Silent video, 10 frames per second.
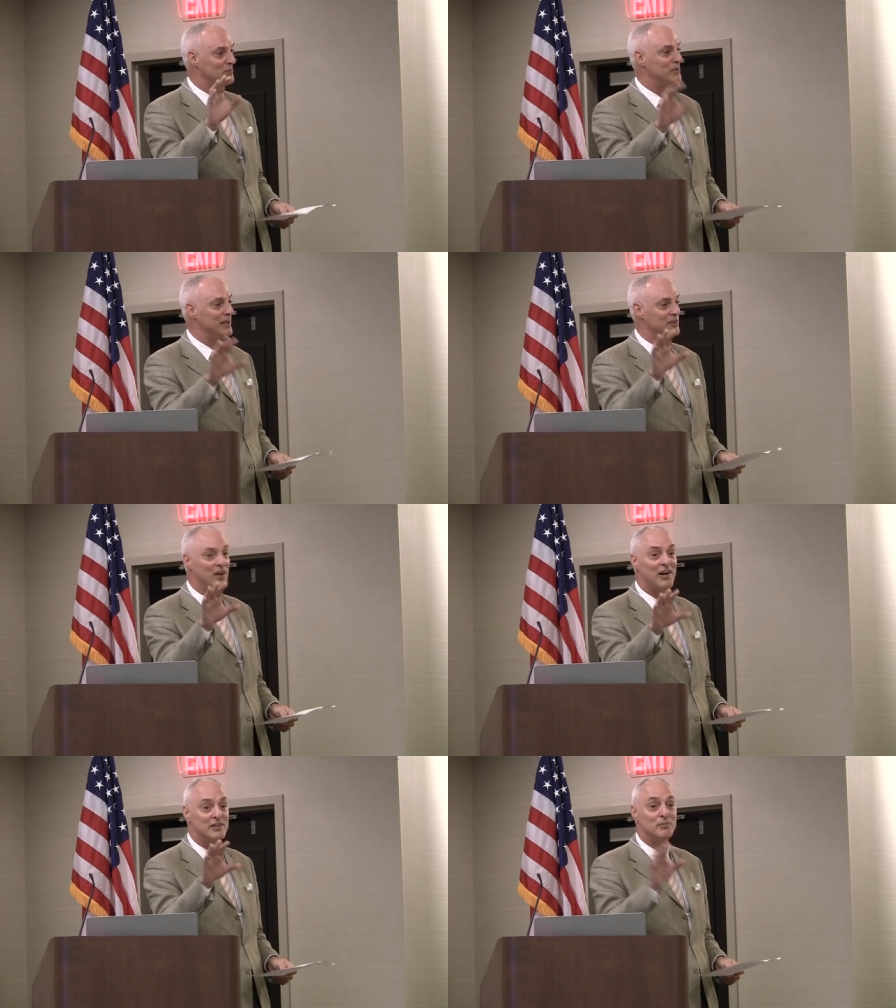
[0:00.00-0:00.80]
are being
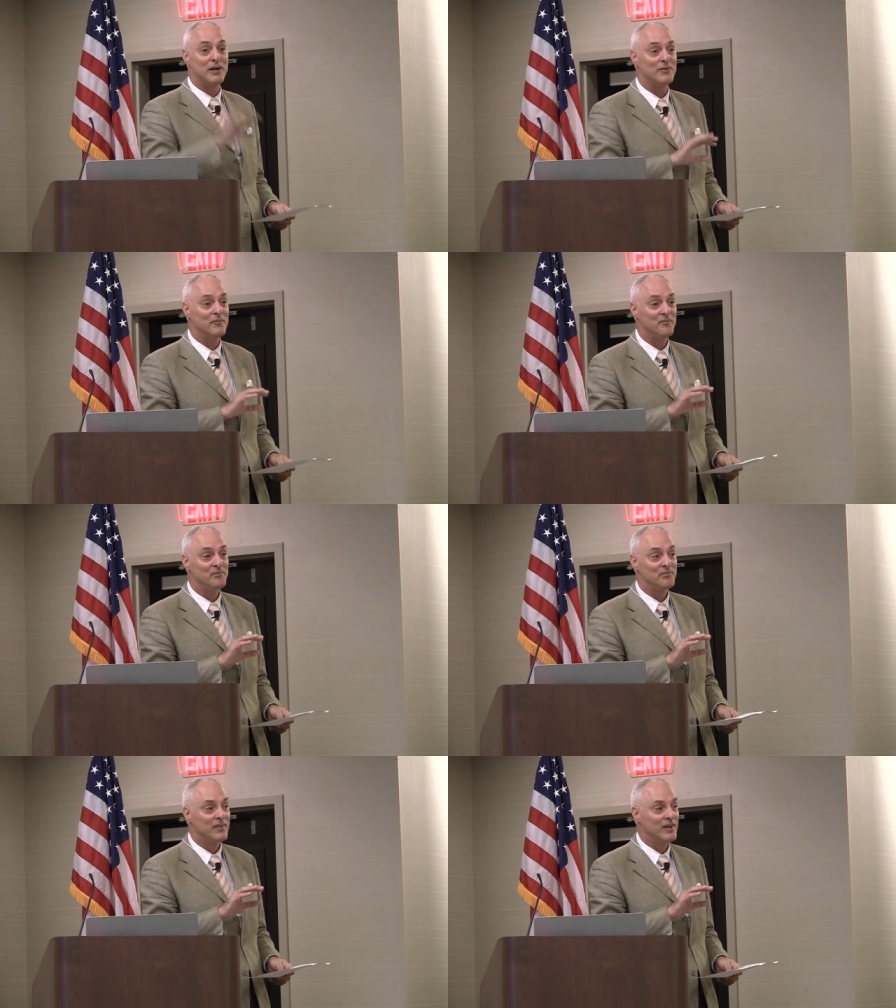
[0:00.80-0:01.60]
talked about.
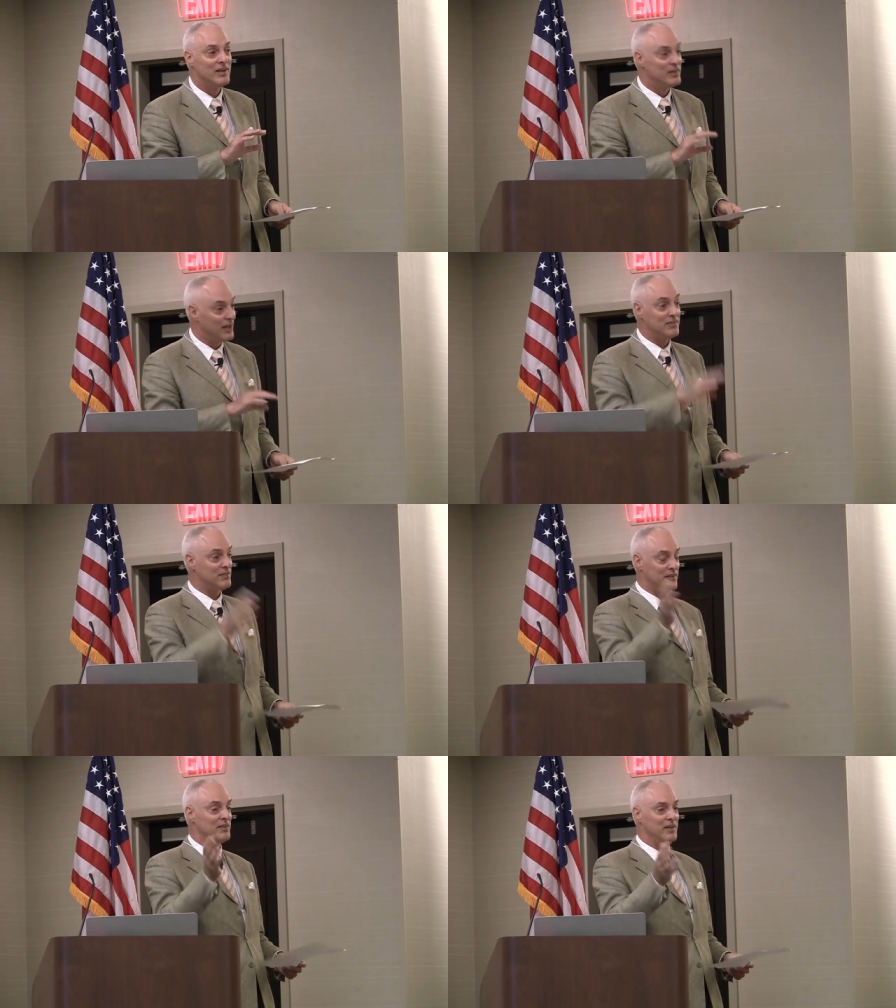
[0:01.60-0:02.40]

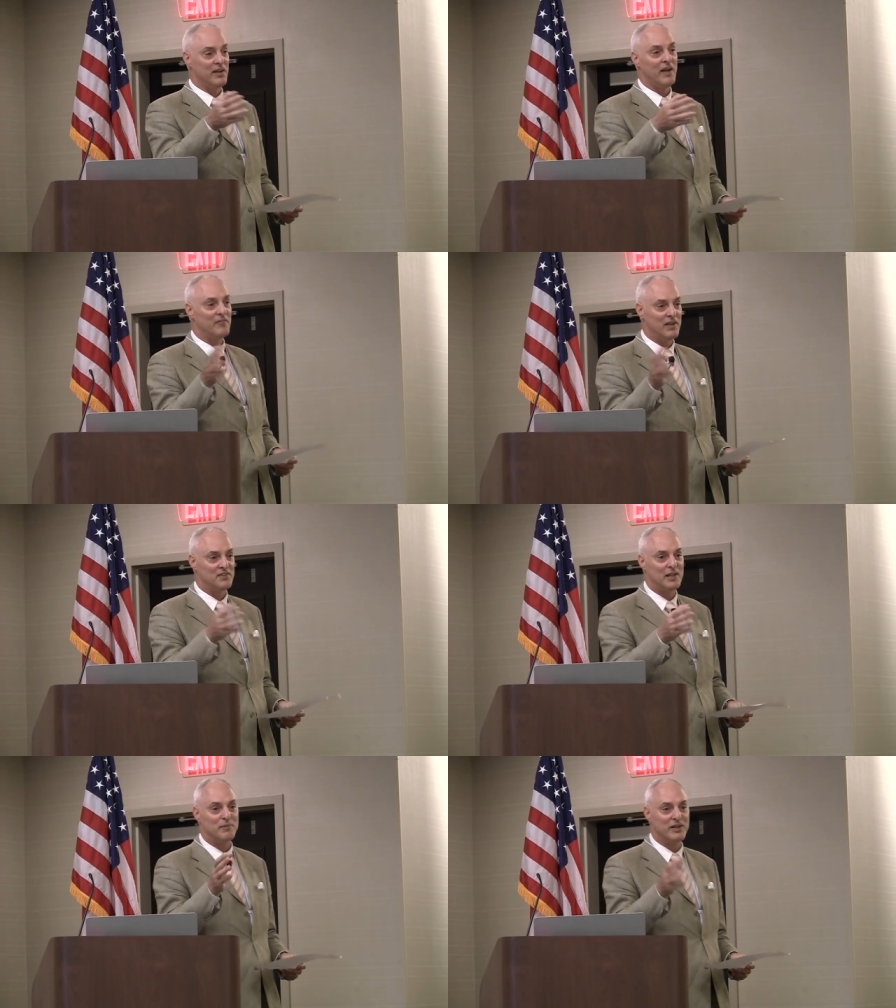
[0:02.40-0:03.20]
Yes,
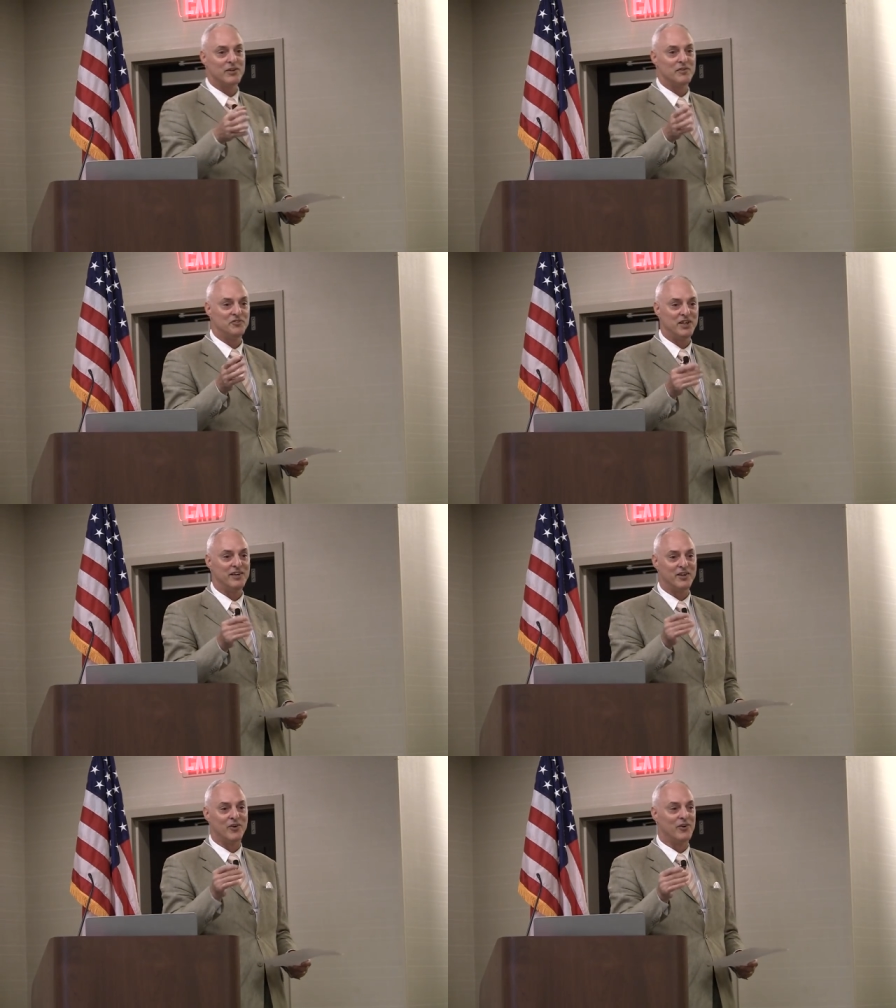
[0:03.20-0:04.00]
has anybody heard of
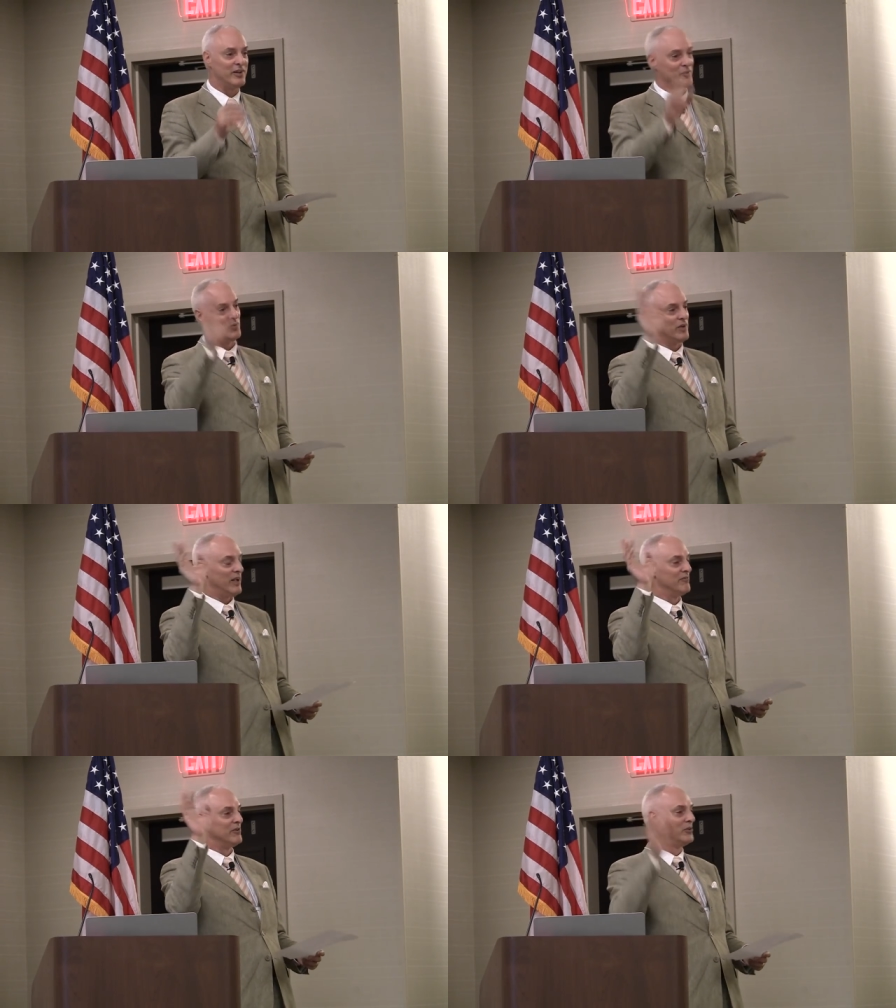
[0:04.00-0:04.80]
Jerry Coyne?
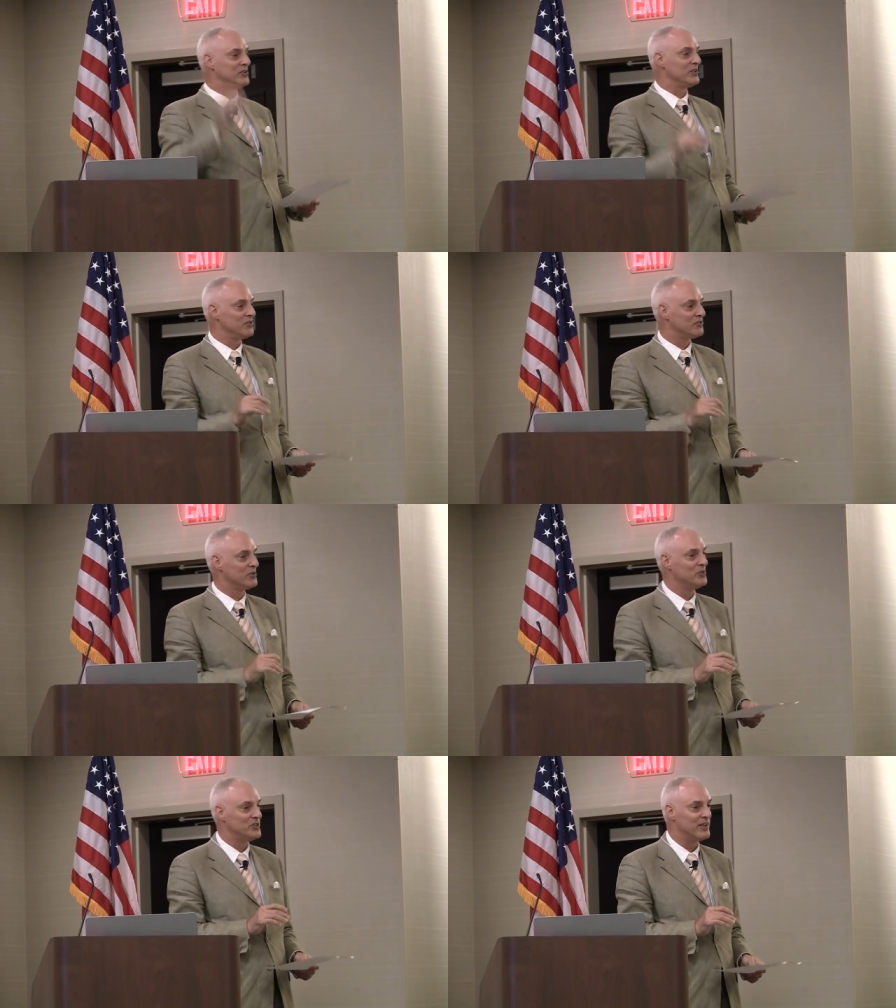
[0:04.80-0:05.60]
Evolution is
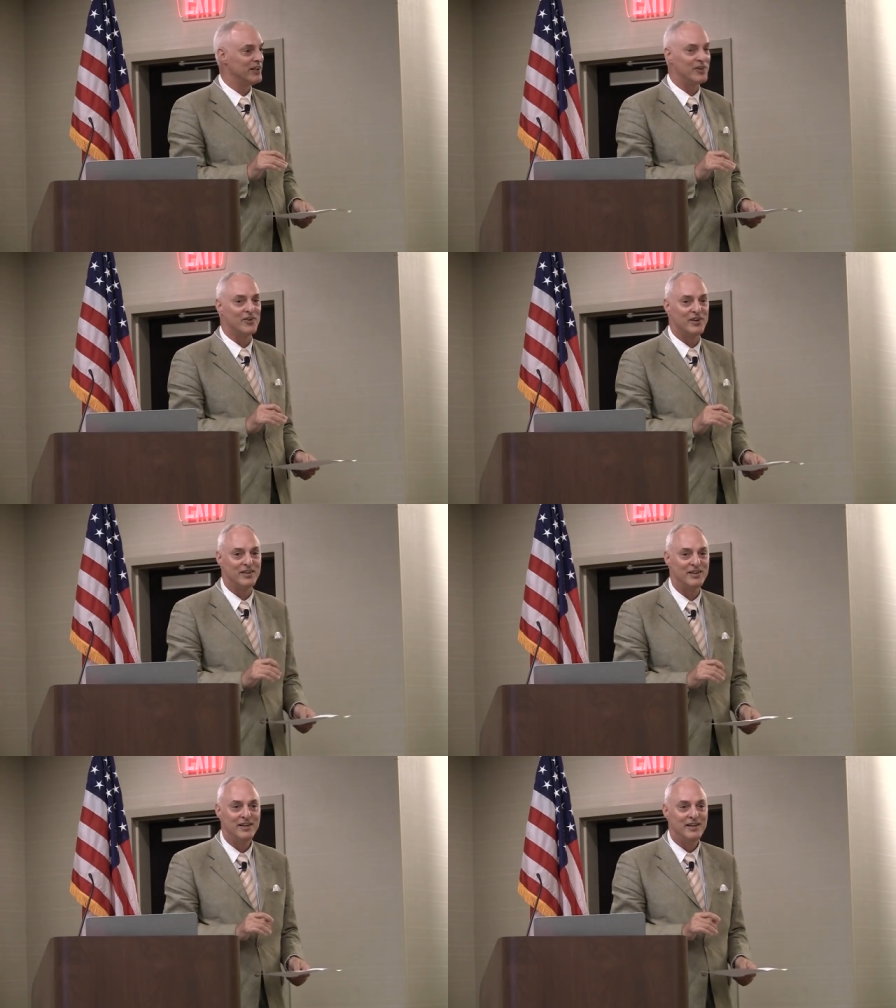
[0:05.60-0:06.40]
true, Jerry Coyne.